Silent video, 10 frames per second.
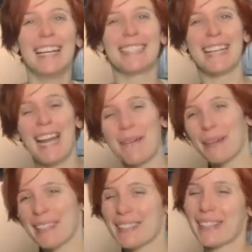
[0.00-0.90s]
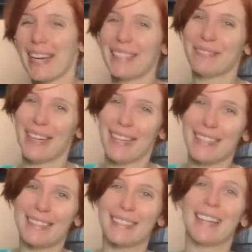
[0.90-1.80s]
Today we're going to try to make
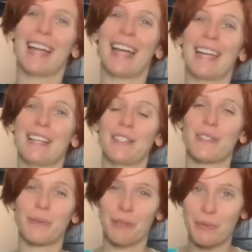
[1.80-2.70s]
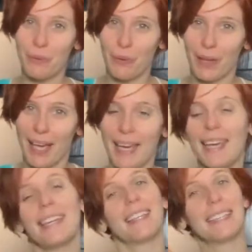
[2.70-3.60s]
a Swiss roll cake,
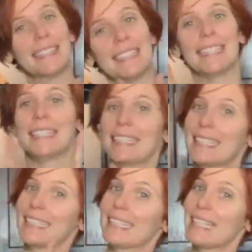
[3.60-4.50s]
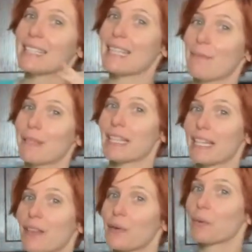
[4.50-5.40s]
attempting
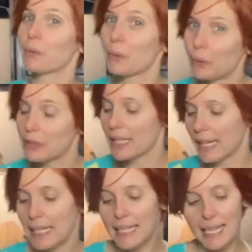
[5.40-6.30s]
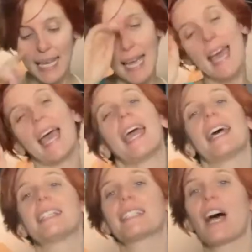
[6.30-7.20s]
another rolled cake.
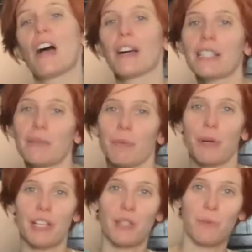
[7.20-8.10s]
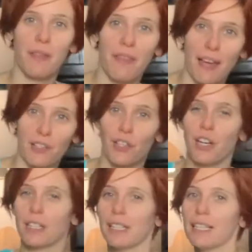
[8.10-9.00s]
And our inspiration with that
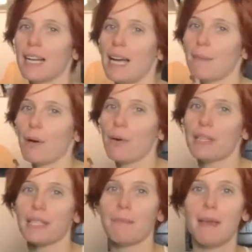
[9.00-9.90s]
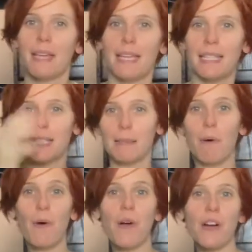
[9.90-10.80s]
chocolate, I'm going to make it
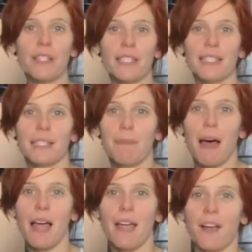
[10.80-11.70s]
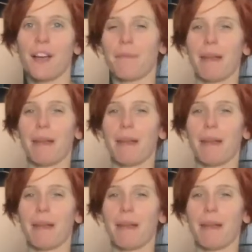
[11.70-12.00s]
s'mores inspired.